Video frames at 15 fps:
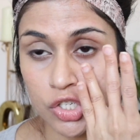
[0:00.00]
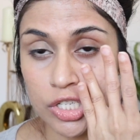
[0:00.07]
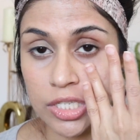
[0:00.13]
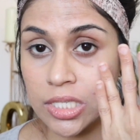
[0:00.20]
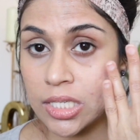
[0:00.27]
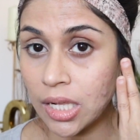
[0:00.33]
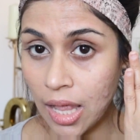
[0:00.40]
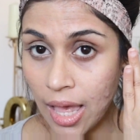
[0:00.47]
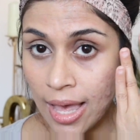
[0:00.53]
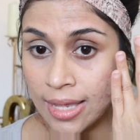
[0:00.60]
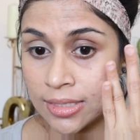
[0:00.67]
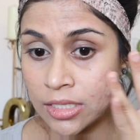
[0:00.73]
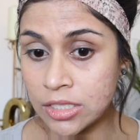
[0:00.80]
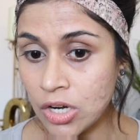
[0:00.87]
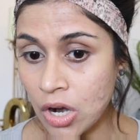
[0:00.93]
still
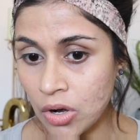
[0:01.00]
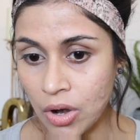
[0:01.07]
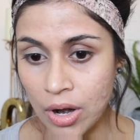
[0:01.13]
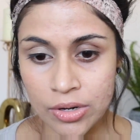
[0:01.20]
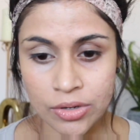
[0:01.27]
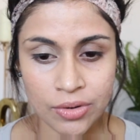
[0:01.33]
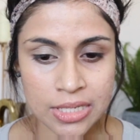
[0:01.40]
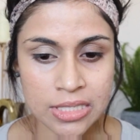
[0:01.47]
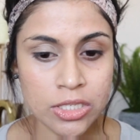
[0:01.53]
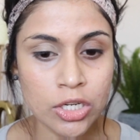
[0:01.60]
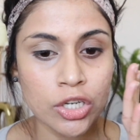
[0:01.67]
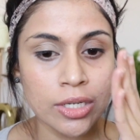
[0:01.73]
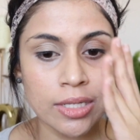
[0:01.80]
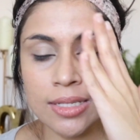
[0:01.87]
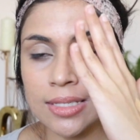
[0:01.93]
has the dark under eye
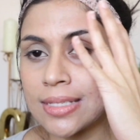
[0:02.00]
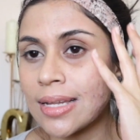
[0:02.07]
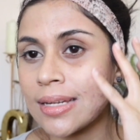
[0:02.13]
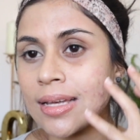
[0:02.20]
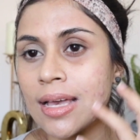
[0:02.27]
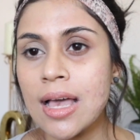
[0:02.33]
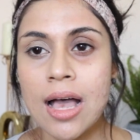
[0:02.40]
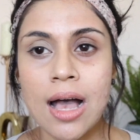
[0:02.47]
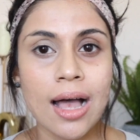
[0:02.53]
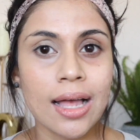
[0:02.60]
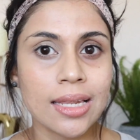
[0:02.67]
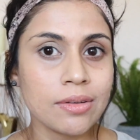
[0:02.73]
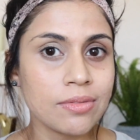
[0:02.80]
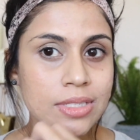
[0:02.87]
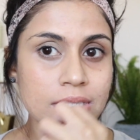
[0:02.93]
circles and
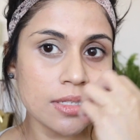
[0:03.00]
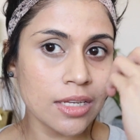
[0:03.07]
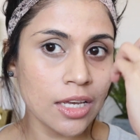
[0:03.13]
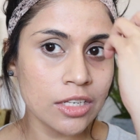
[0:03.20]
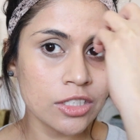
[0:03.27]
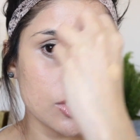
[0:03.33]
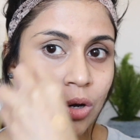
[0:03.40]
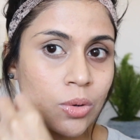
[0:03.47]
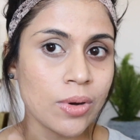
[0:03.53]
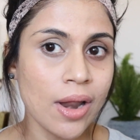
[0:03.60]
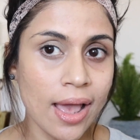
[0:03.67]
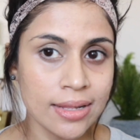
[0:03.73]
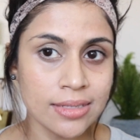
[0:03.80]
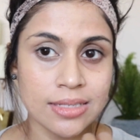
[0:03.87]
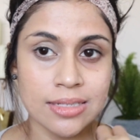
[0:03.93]
uneven skin tone
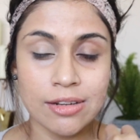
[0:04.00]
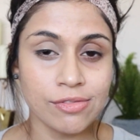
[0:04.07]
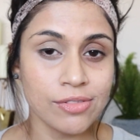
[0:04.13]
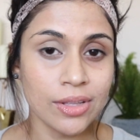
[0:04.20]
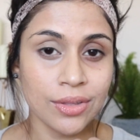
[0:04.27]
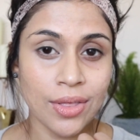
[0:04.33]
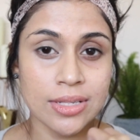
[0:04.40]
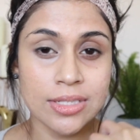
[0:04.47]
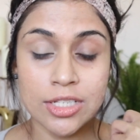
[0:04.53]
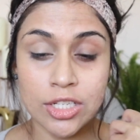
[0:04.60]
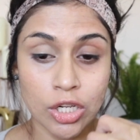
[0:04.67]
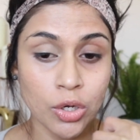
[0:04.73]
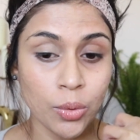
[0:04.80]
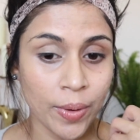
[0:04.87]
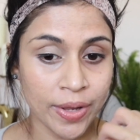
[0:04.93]
and stuff like that
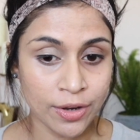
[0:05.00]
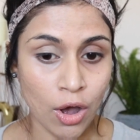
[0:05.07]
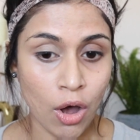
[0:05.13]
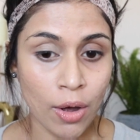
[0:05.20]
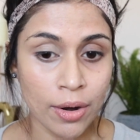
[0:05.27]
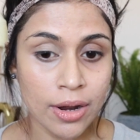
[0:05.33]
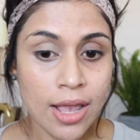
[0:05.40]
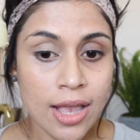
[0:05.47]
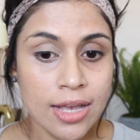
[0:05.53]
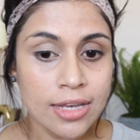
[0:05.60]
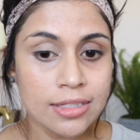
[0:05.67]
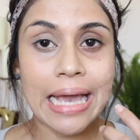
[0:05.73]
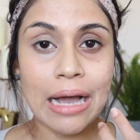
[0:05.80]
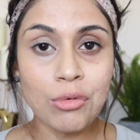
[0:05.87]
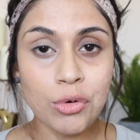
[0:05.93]
still going on.
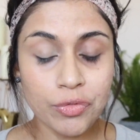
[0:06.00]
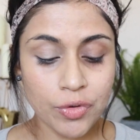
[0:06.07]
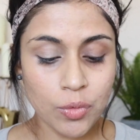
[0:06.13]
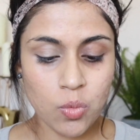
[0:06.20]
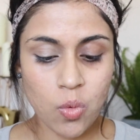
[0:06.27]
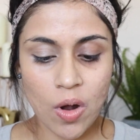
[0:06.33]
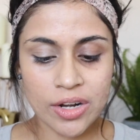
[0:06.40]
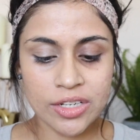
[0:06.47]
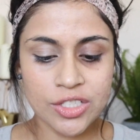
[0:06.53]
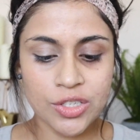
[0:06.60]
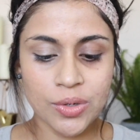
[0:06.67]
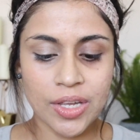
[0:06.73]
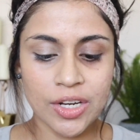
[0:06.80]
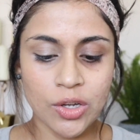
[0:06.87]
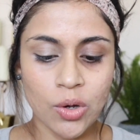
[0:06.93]
Now if you want,
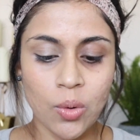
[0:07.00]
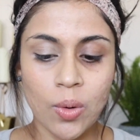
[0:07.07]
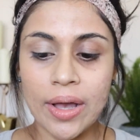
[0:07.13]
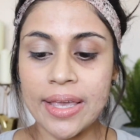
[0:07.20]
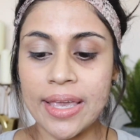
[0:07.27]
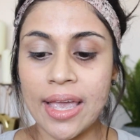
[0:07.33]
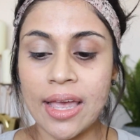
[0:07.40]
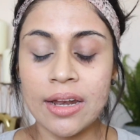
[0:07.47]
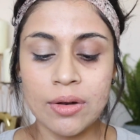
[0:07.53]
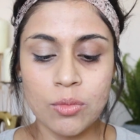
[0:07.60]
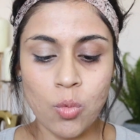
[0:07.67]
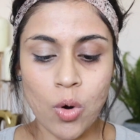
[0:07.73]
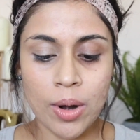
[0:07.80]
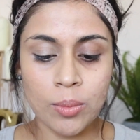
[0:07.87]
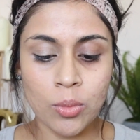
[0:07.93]
you can go
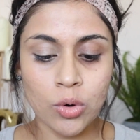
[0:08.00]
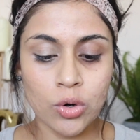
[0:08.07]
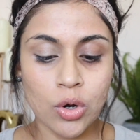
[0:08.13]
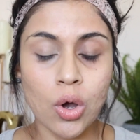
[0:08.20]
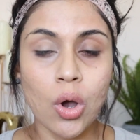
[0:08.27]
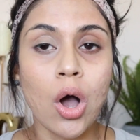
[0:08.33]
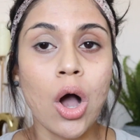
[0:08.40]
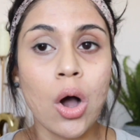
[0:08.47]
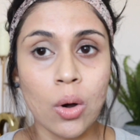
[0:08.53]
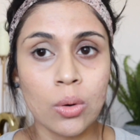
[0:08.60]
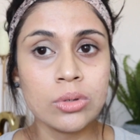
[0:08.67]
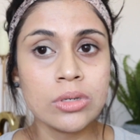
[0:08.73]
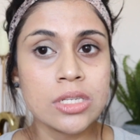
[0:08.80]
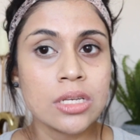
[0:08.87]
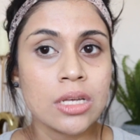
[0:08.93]
again one more
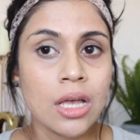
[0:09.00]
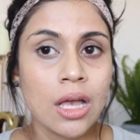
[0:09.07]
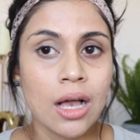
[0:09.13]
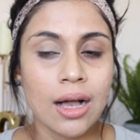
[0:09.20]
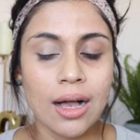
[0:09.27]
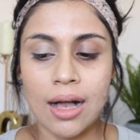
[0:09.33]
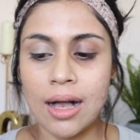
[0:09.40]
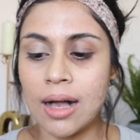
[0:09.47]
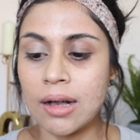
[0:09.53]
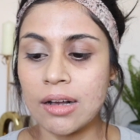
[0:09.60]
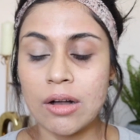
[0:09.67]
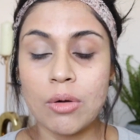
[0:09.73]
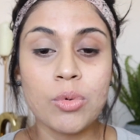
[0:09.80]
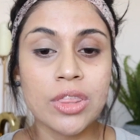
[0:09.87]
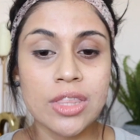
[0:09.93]
coat
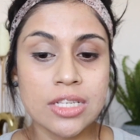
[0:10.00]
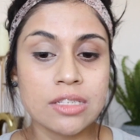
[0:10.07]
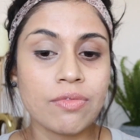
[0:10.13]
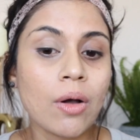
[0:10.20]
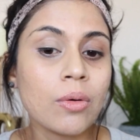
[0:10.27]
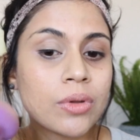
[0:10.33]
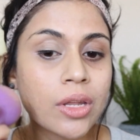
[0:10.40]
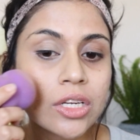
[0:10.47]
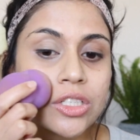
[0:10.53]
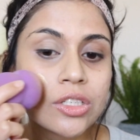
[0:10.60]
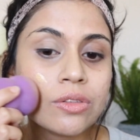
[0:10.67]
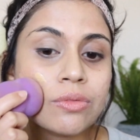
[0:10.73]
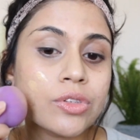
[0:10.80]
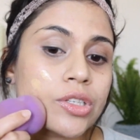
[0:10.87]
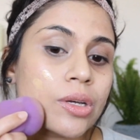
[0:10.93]
with this
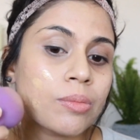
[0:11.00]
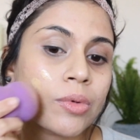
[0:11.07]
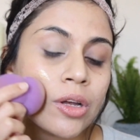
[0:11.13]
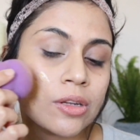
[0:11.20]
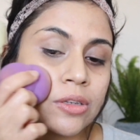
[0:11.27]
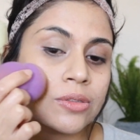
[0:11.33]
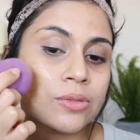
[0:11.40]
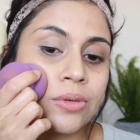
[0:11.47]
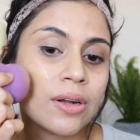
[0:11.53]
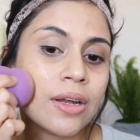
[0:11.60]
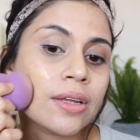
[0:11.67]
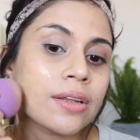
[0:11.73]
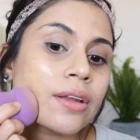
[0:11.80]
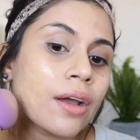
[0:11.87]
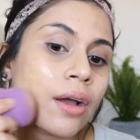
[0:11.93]
foundation, which I'm gonna do
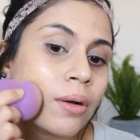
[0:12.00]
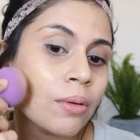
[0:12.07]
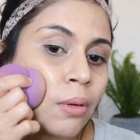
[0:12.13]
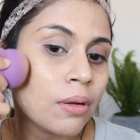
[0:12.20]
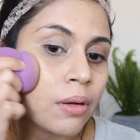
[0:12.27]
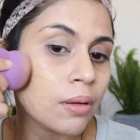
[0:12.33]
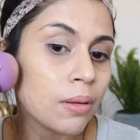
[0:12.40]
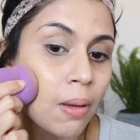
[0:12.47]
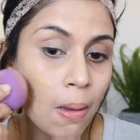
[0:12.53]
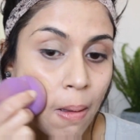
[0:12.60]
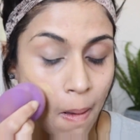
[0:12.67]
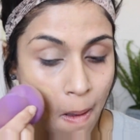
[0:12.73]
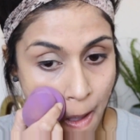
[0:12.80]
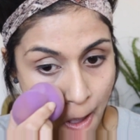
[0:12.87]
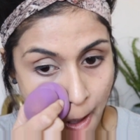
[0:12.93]
right now.
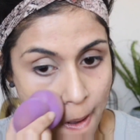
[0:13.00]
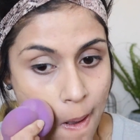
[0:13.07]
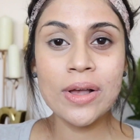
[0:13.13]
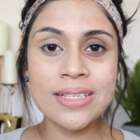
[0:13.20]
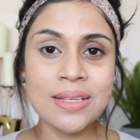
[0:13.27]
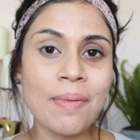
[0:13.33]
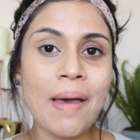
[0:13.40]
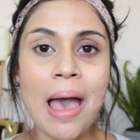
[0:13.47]
Once I'm